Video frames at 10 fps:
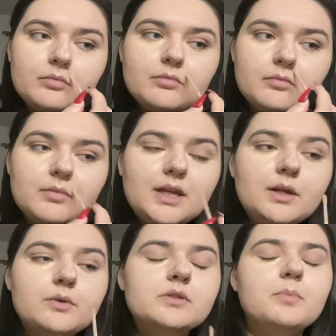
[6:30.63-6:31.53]
my
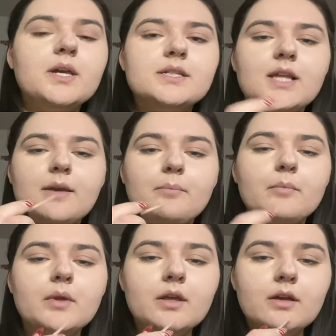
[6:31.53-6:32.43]
nose because I'm
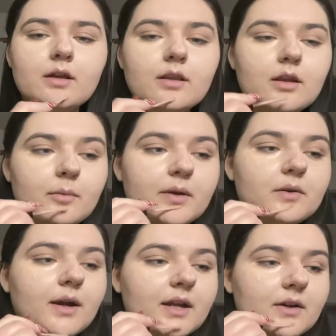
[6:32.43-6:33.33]
a little bit
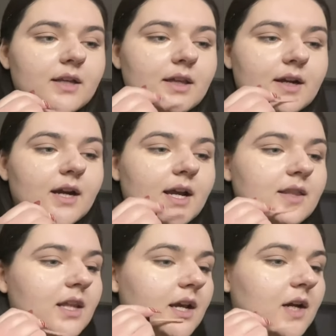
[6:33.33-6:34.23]
red right there, and
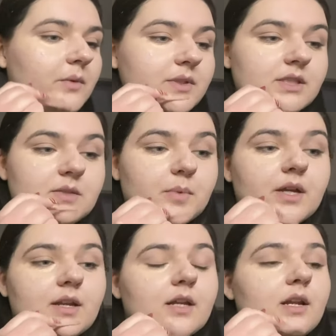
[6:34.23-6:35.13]
then I always just bring
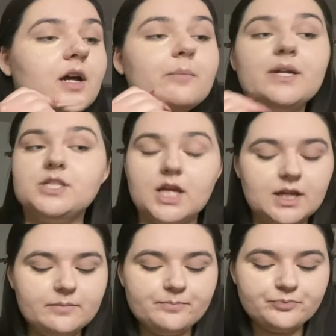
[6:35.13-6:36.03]
it in on my
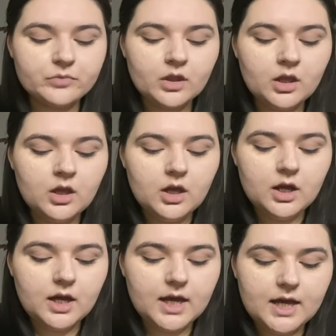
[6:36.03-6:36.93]
chin.
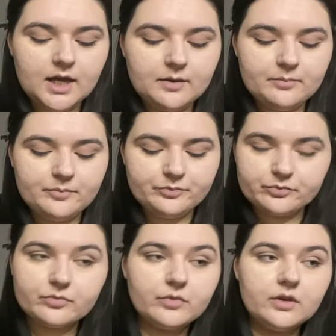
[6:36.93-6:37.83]

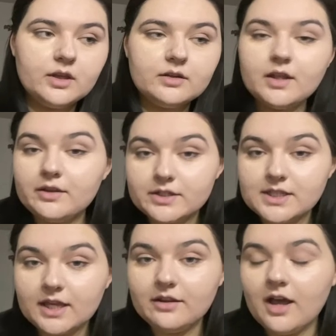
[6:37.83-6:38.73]
That looks
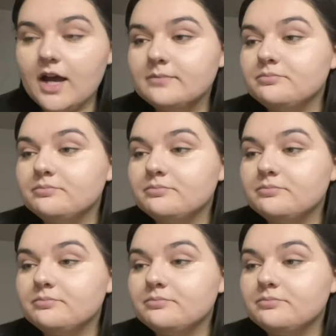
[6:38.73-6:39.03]
like a lot,